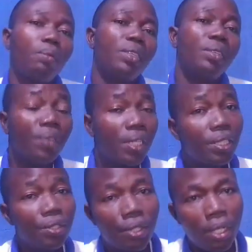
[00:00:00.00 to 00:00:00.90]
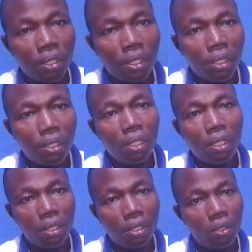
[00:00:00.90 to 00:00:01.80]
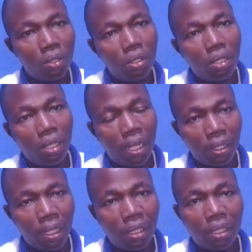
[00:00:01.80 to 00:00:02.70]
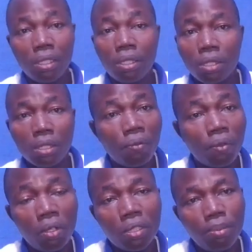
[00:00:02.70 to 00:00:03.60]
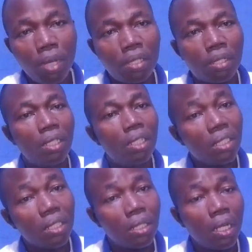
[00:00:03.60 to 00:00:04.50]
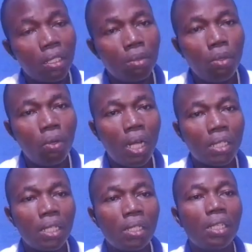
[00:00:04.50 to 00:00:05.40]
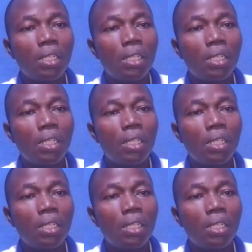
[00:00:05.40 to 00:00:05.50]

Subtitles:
Investing in real estate is not like that. It's of course the best. It's a tangible asset.